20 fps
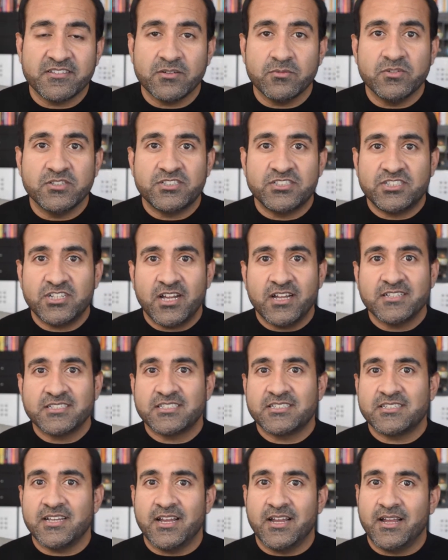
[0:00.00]
it was
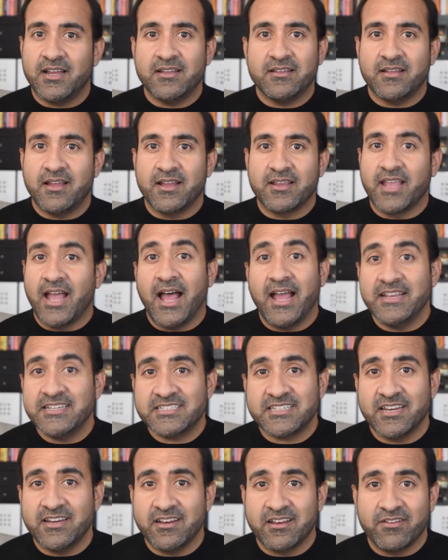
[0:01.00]
just a guy
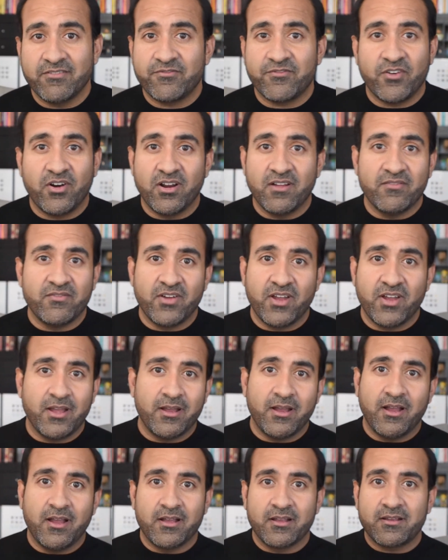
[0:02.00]
standing in front of
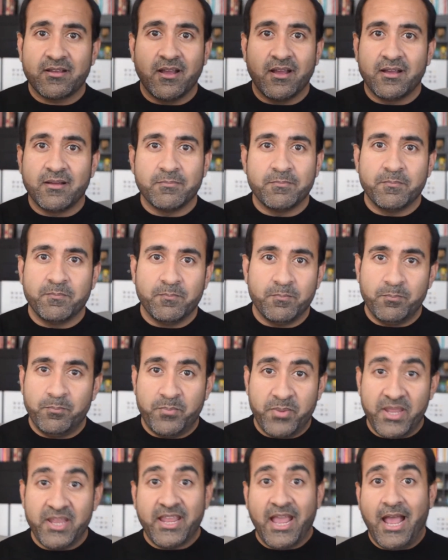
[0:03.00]
a
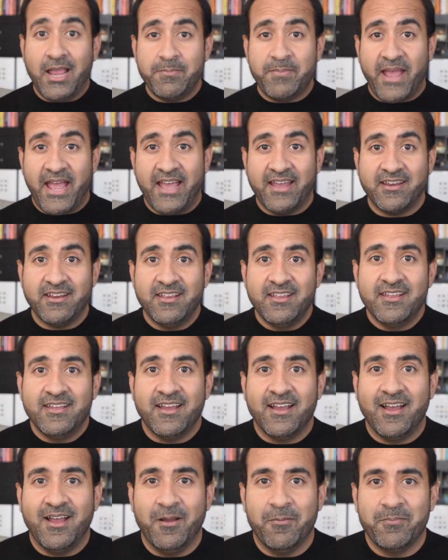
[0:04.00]
big iPad,
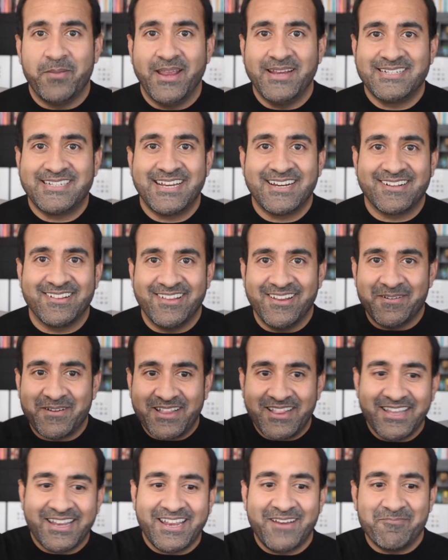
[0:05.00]
basically
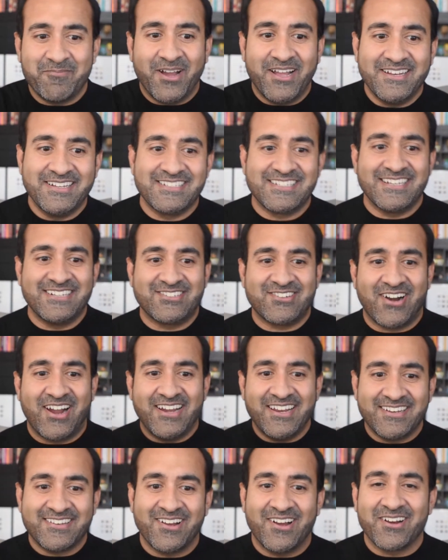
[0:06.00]
clicking buttons and
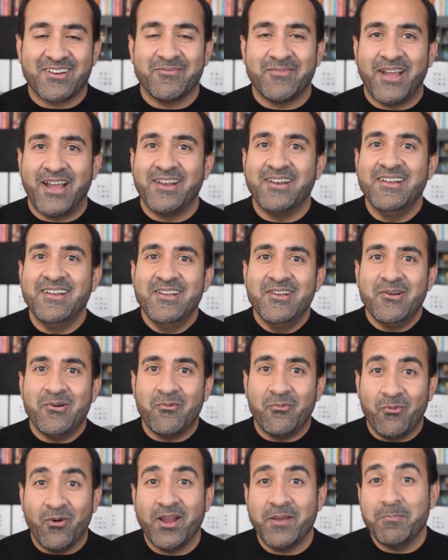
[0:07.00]
trying to talk about
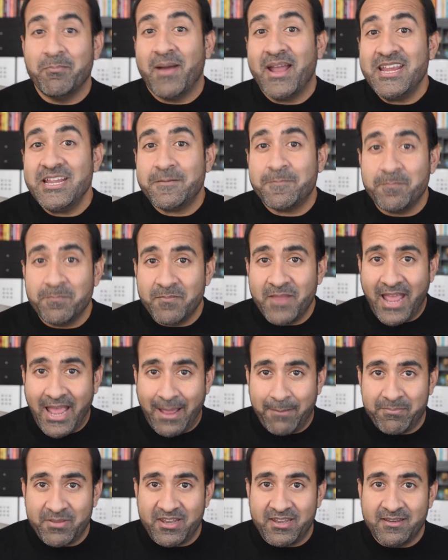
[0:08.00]
what might
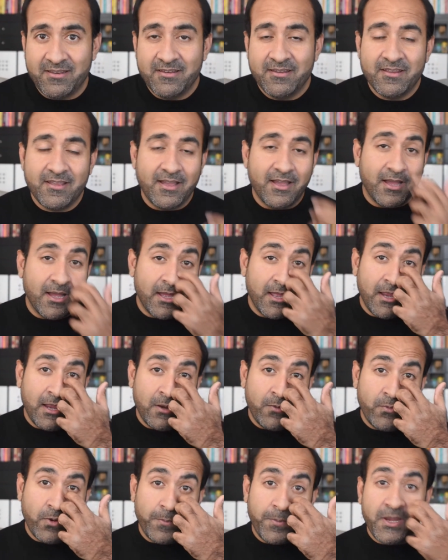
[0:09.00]
happen.
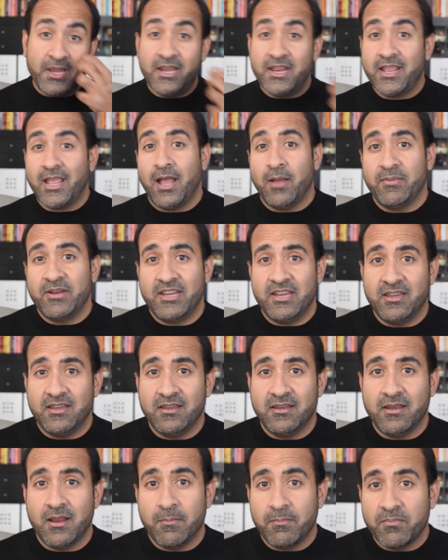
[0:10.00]
And repeating how many
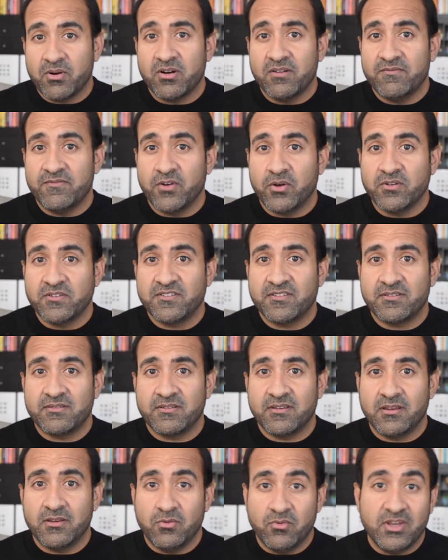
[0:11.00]
number of votes
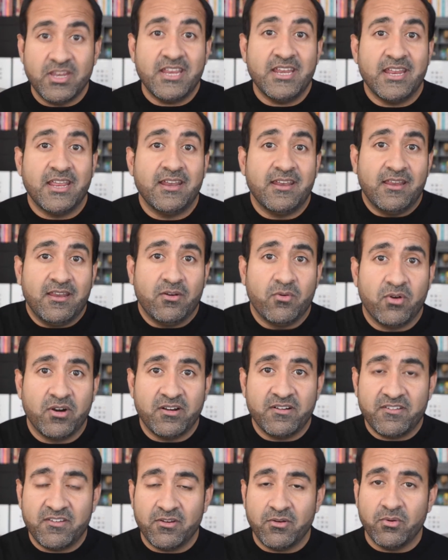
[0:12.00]
you needed in
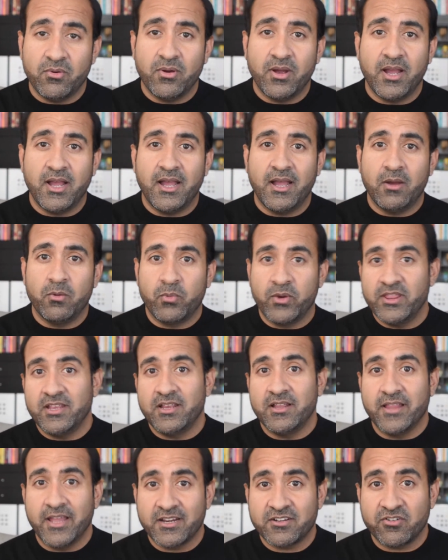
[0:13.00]
order to win
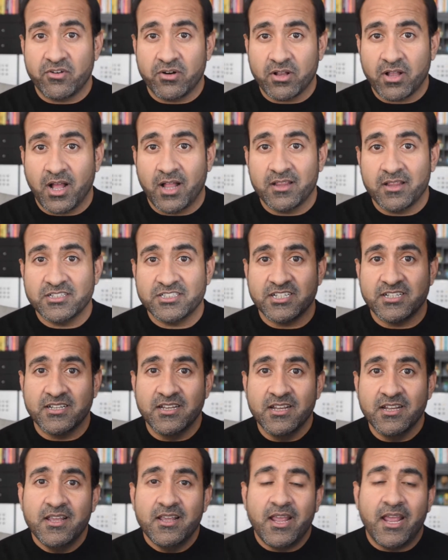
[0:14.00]
the Electoral College.
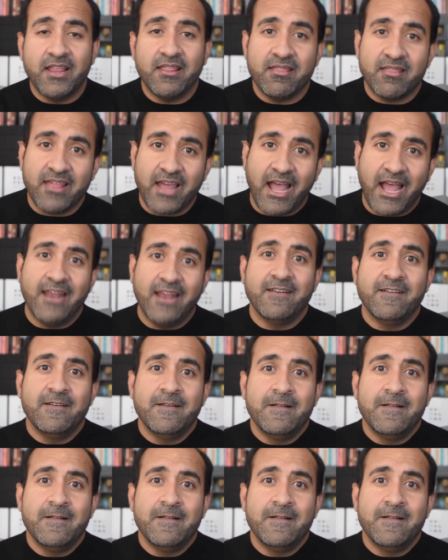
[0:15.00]
And that